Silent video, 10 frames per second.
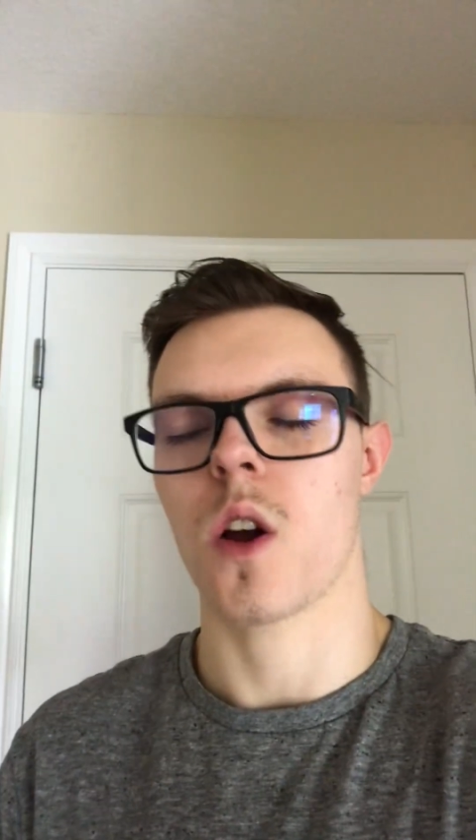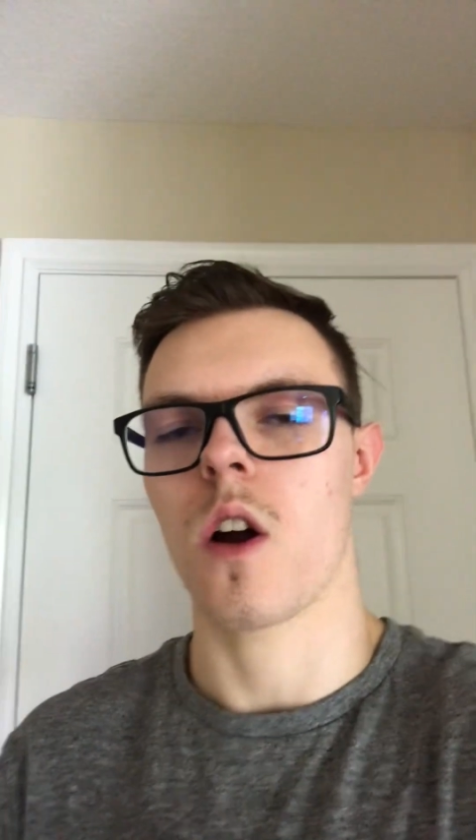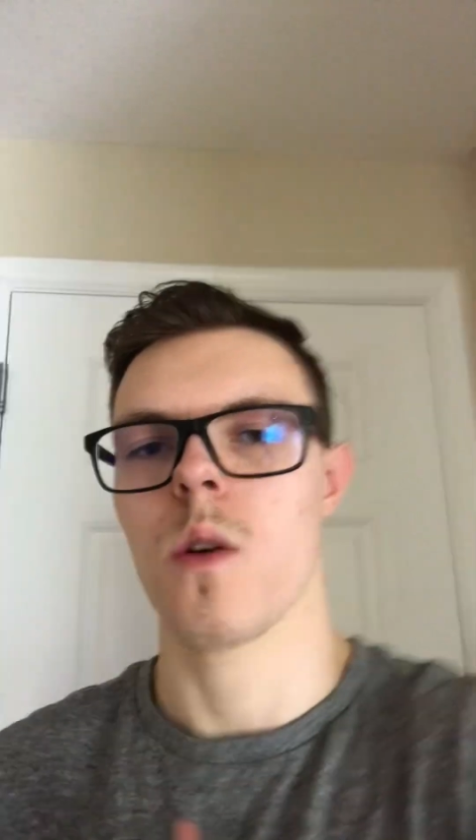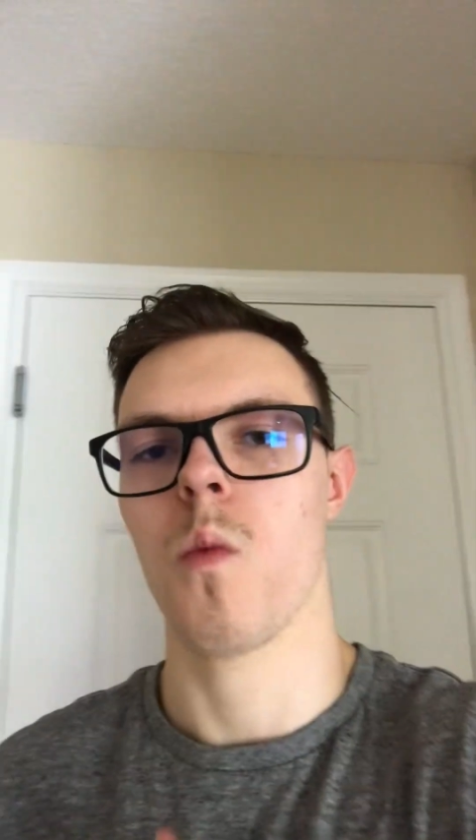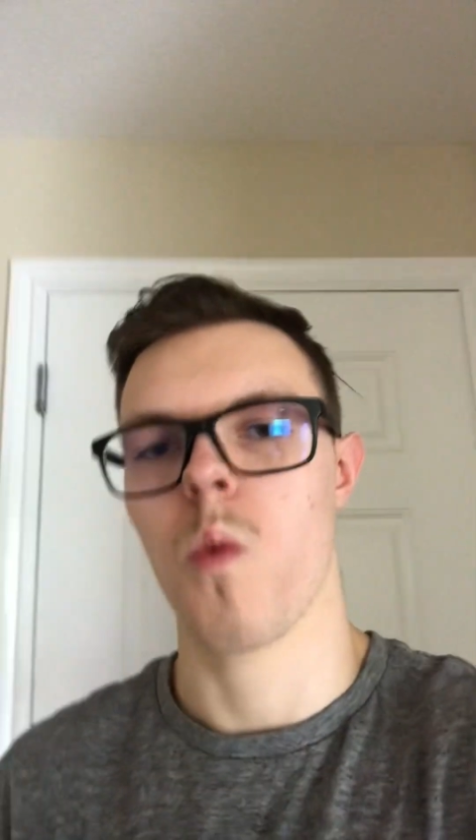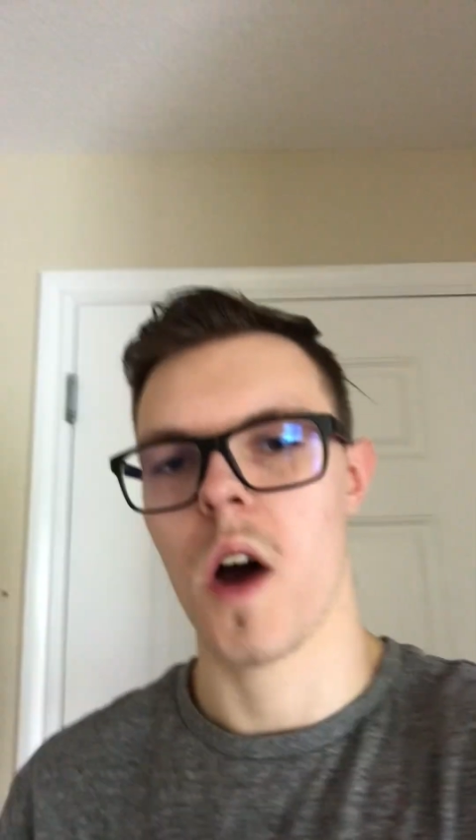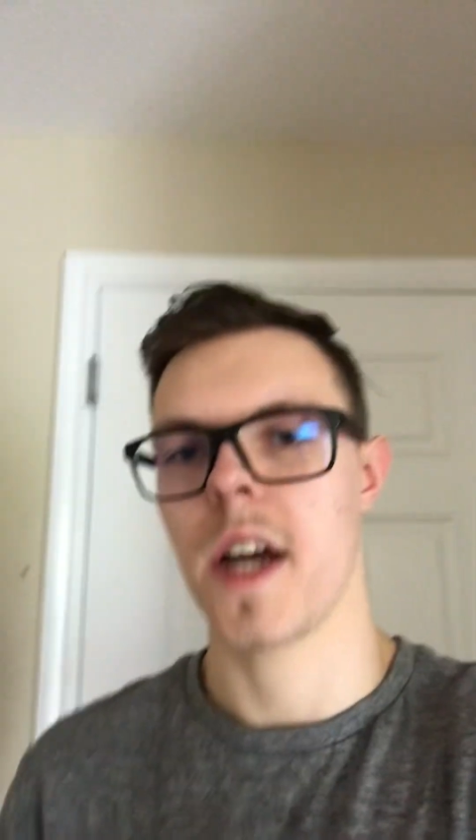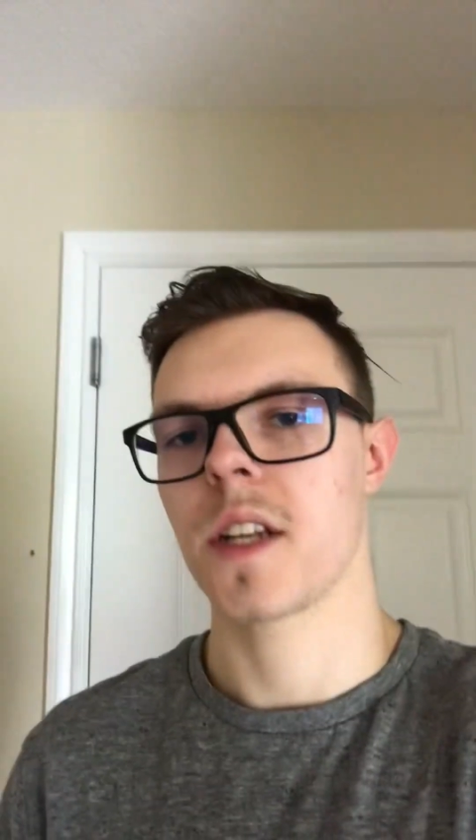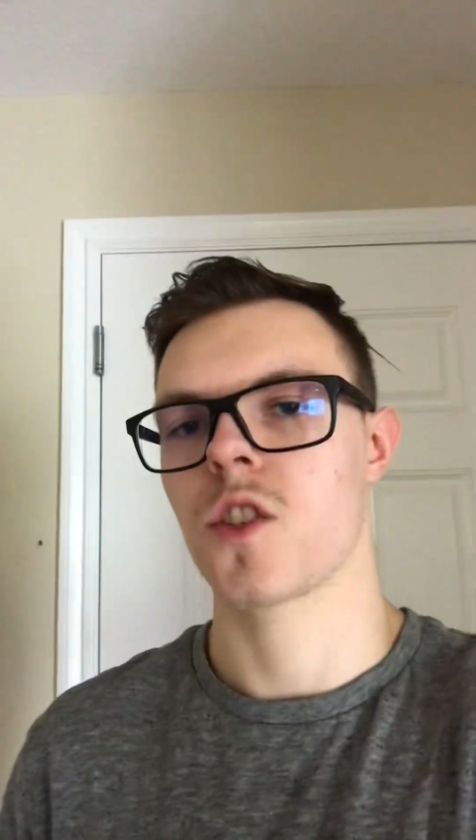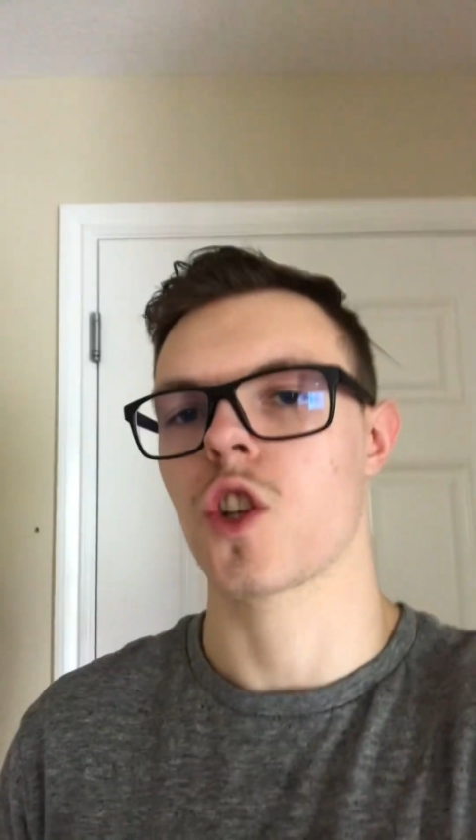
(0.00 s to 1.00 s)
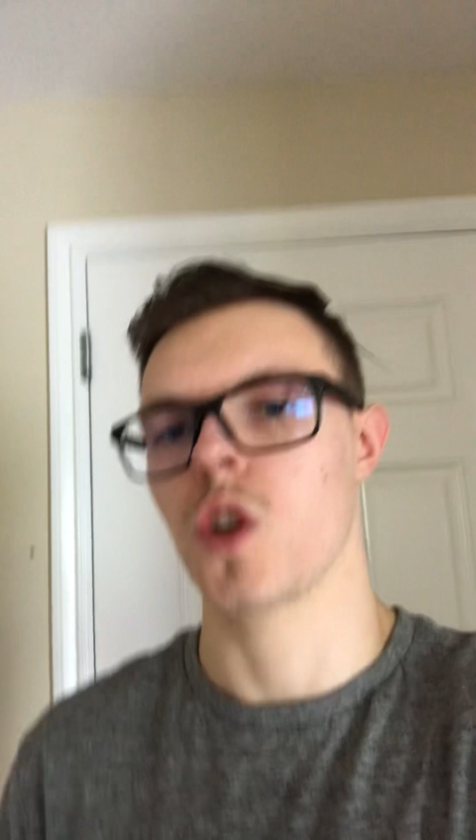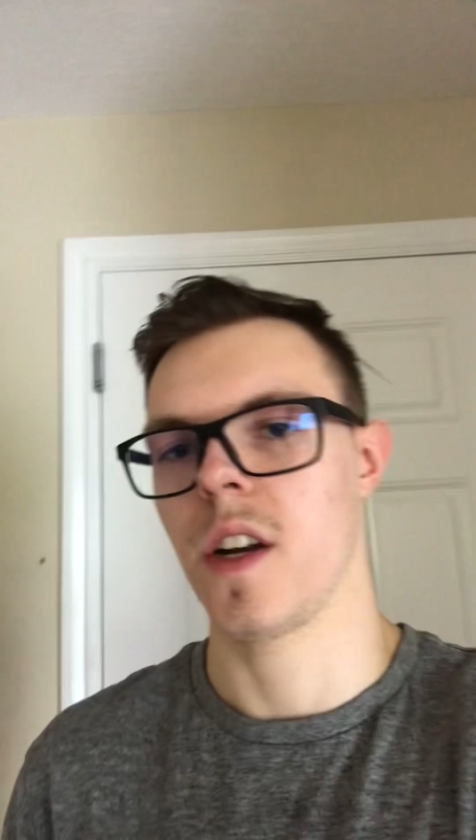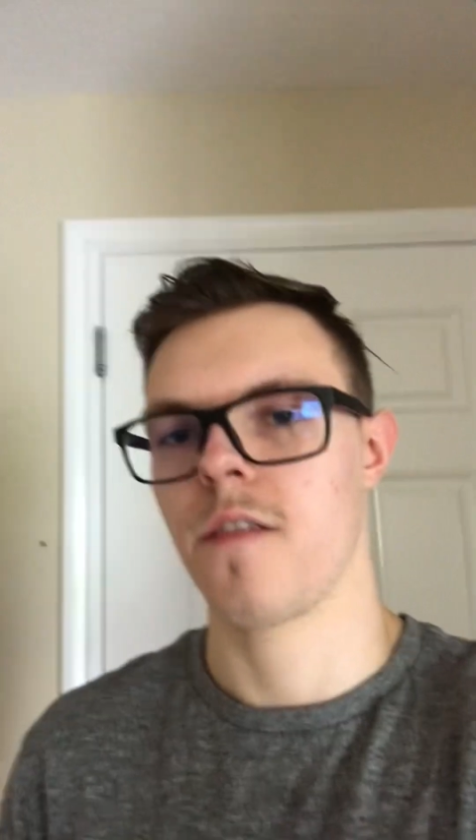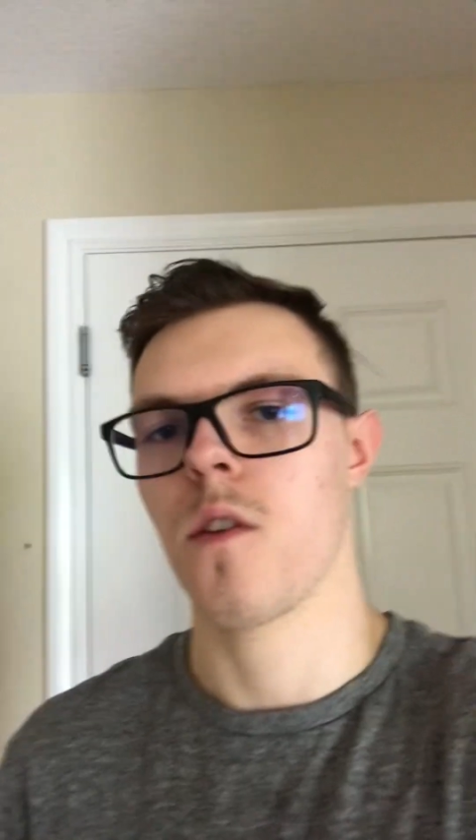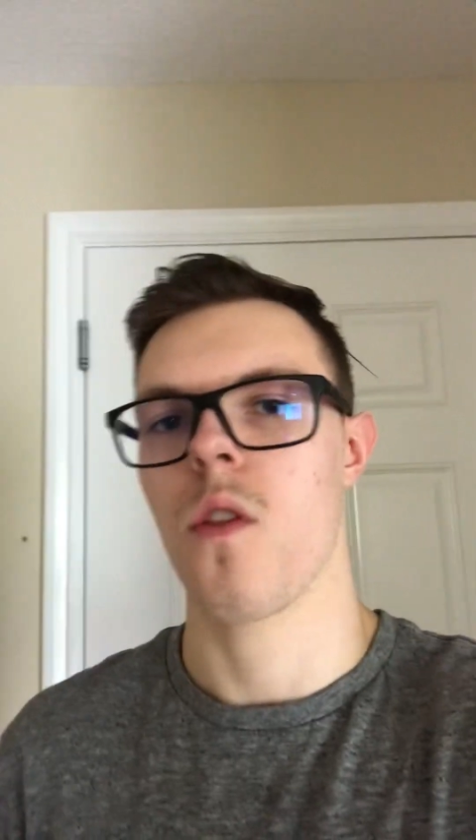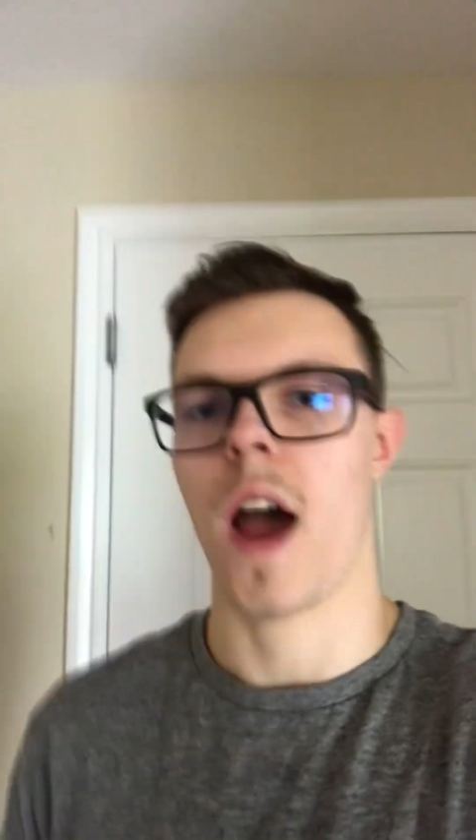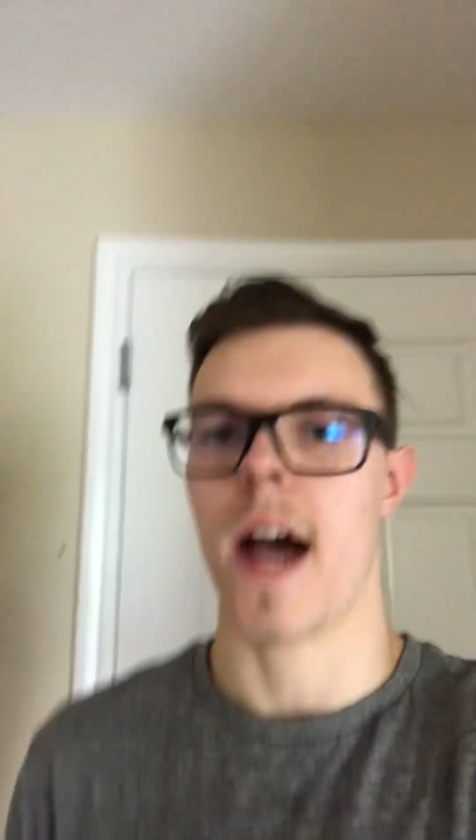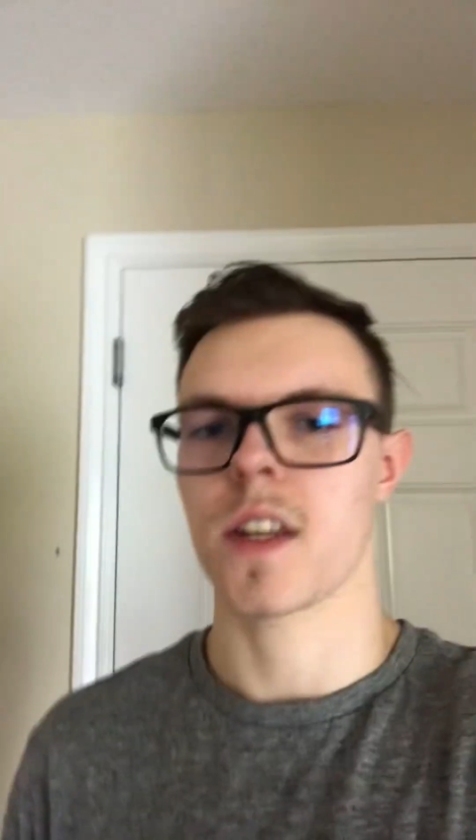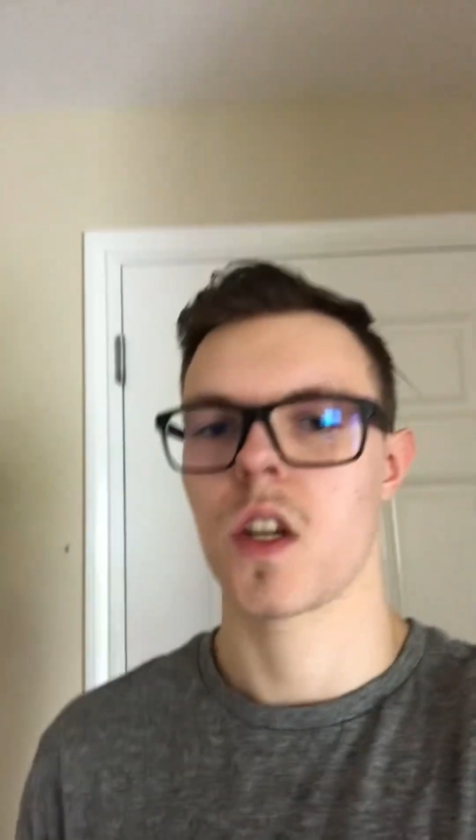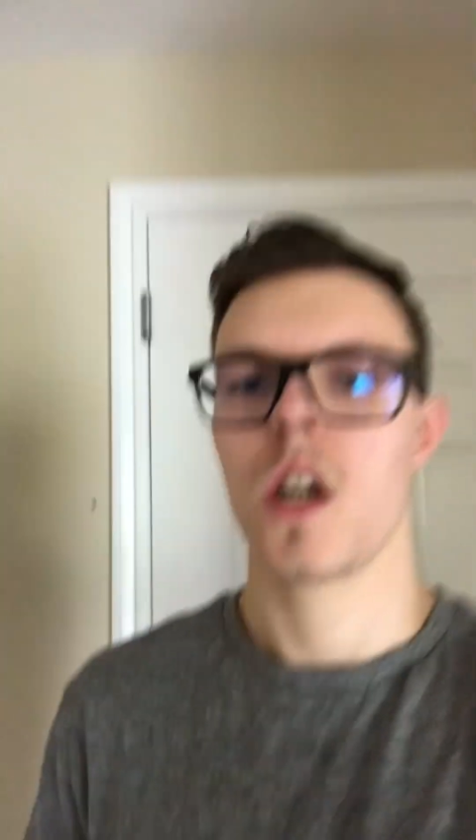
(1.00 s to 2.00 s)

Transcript: are what's good for that,